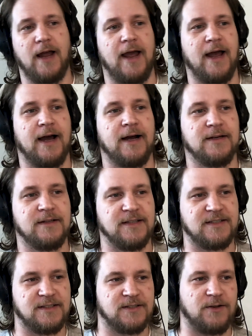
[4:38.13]
and
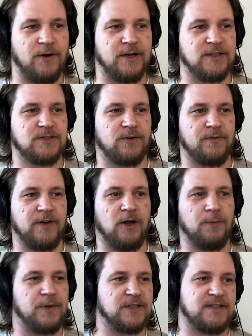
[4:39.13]
this is going to sort of
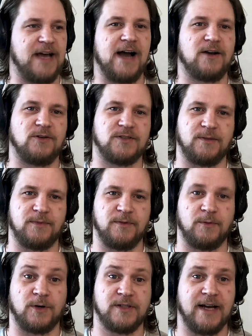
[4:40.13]
help us tackle some of
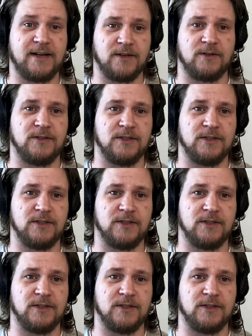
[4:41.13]
the more technical